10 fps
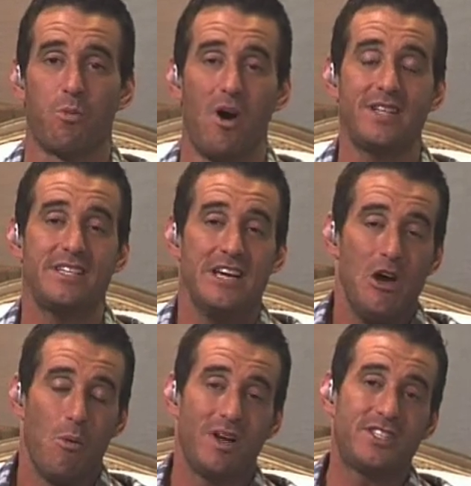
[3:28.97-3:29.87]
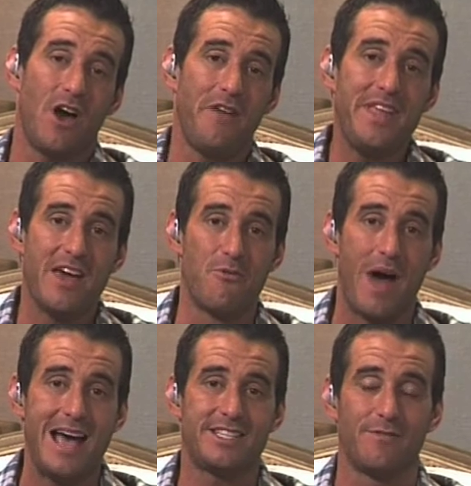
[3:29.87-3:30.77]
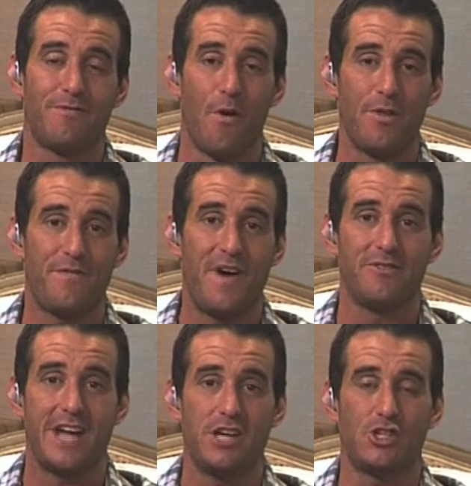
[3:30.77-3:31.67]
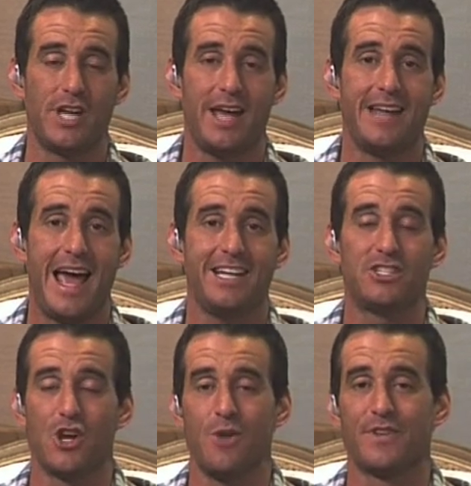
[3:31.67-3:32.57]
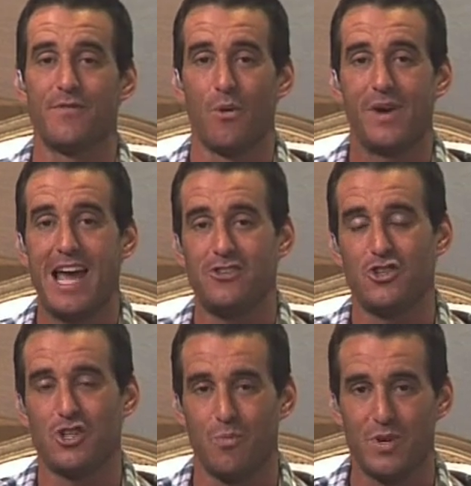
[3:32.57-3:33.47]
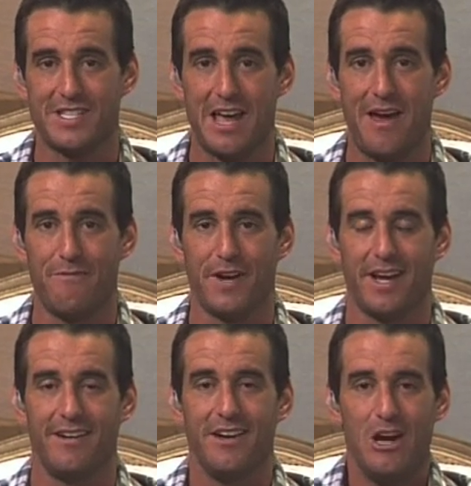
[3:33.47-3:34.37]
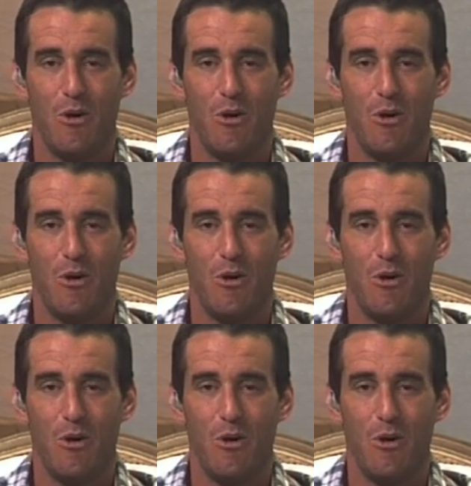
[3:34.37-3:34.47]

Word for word: What, what's on the horizon for the foundation and, and in terms of your relationship with South Africa?